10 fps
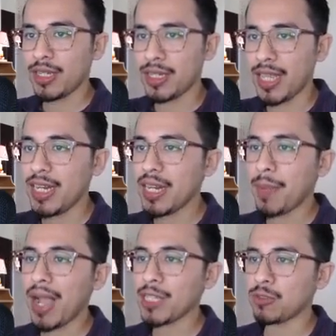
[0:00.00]
Getting a
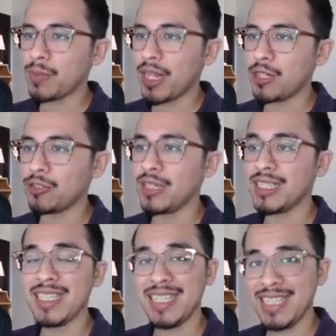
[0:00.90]
password manager
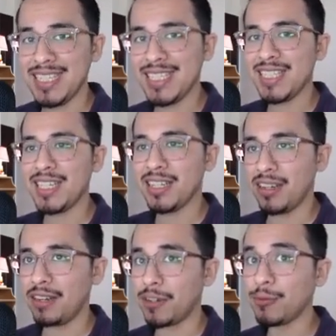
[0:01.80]
is easy
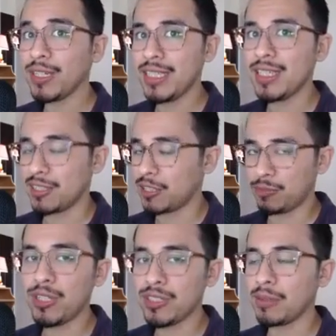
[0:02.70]
enough. It really is. It's
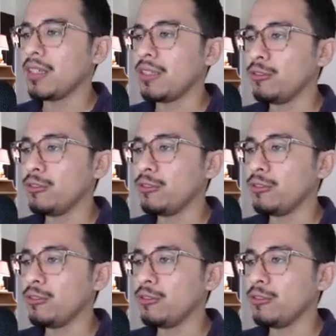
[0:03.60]
pretty simple.